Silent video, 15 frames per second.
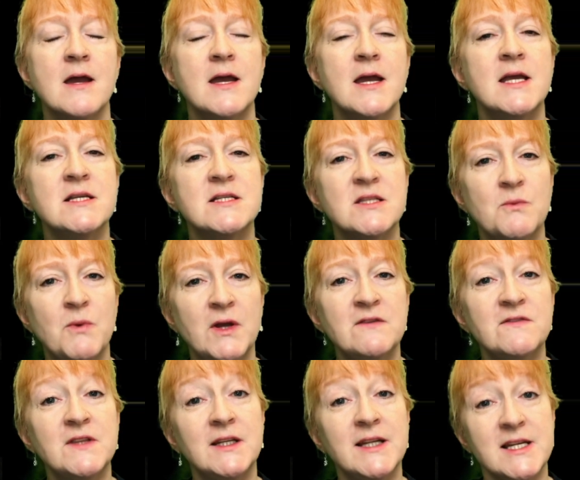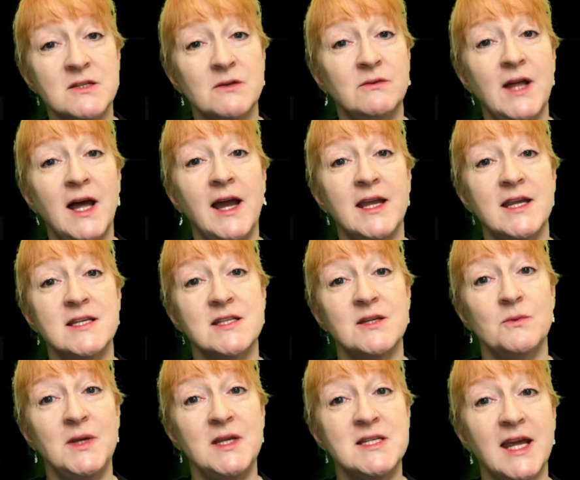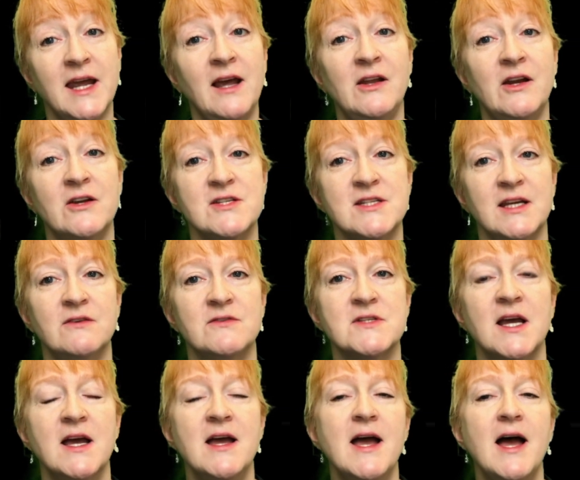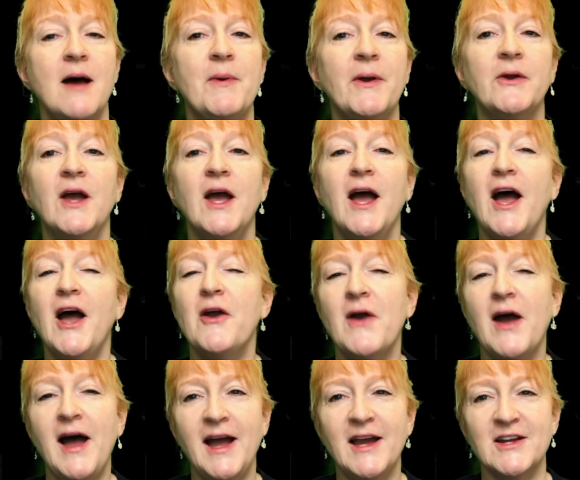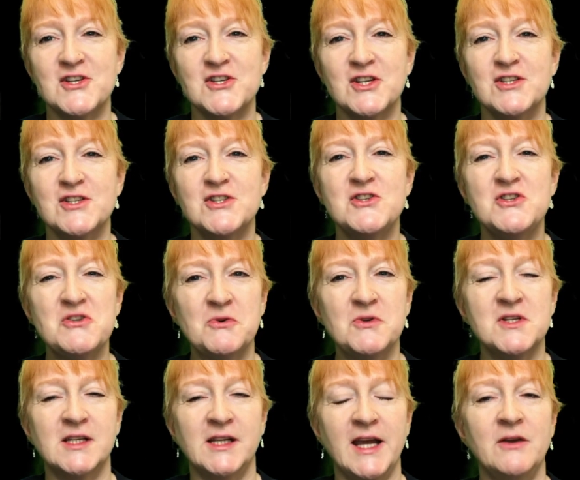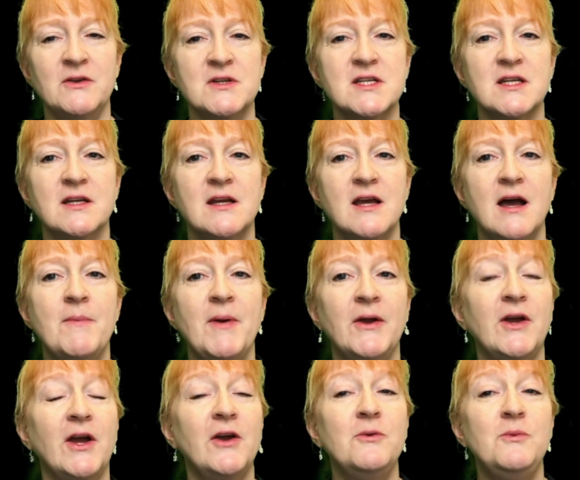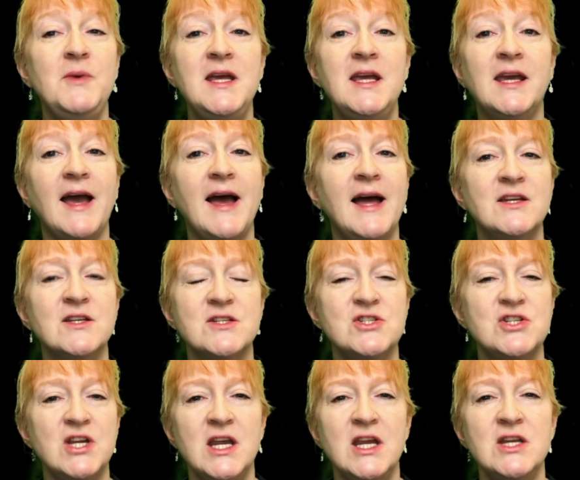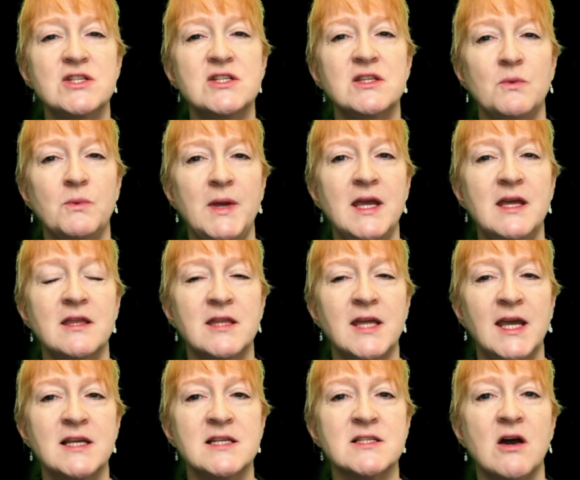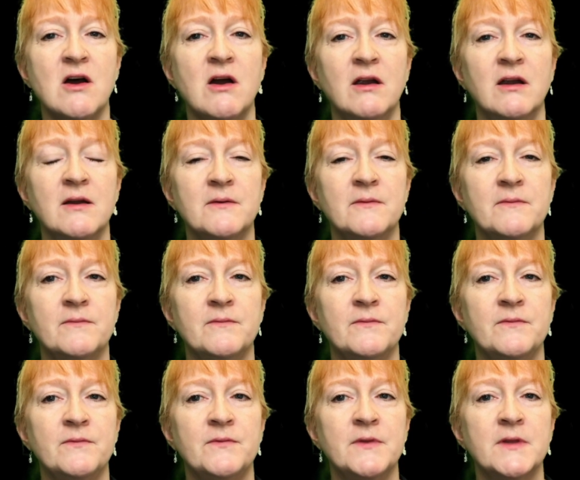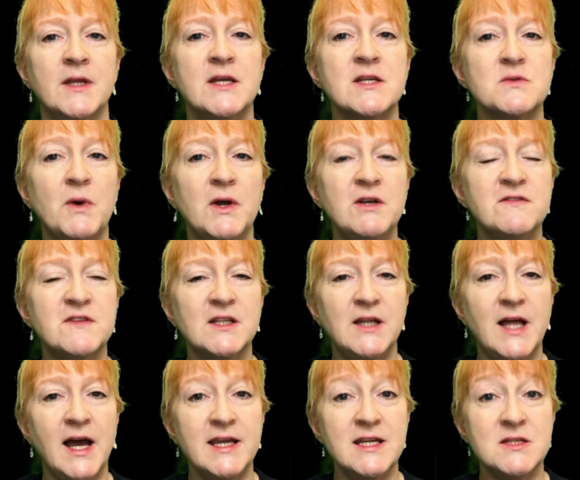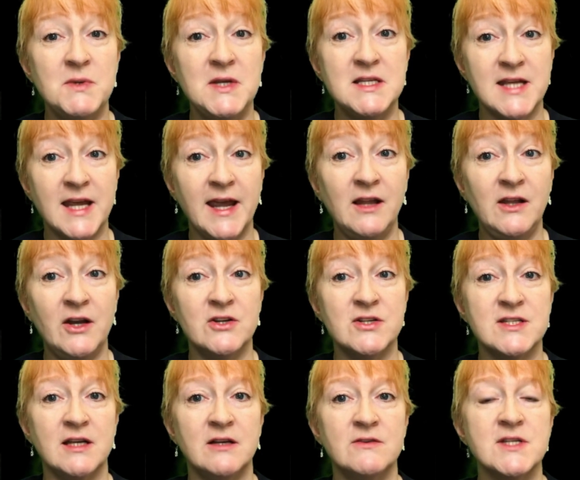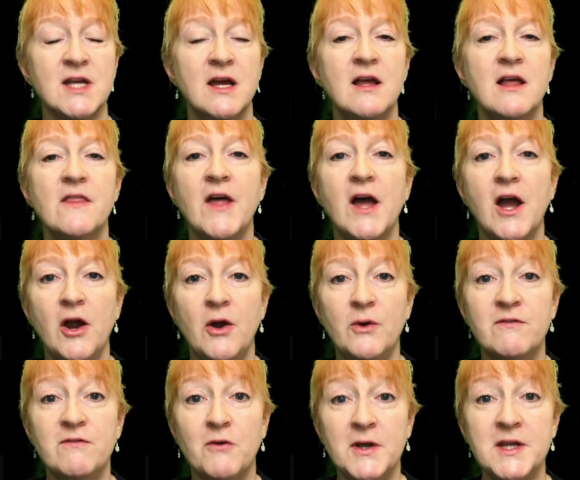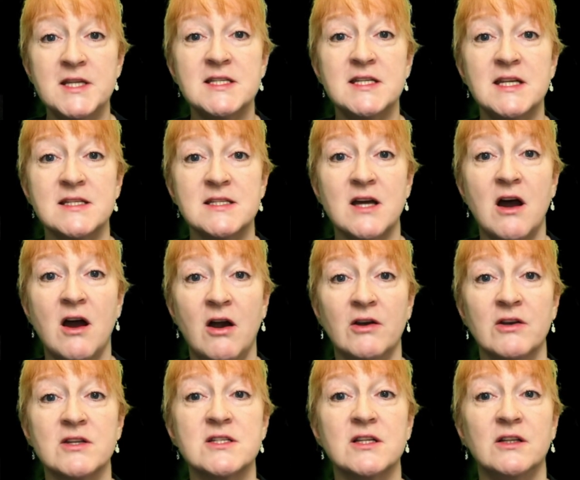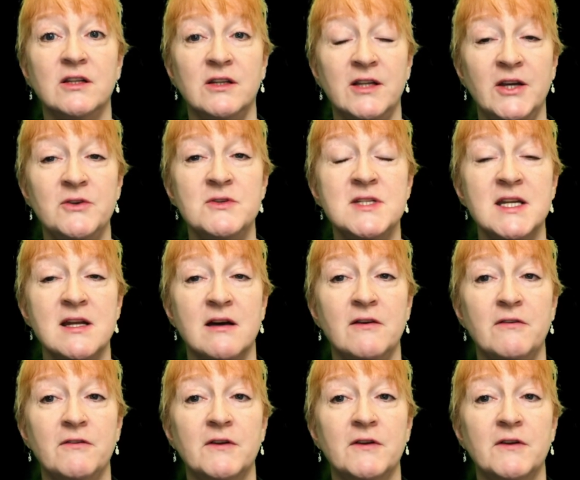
It's the one of the little lies that we tell ourselves about how actions don't count, about how we can't change the way things are. It's one of the lies we tell ourselves that our voices aren't loud enough.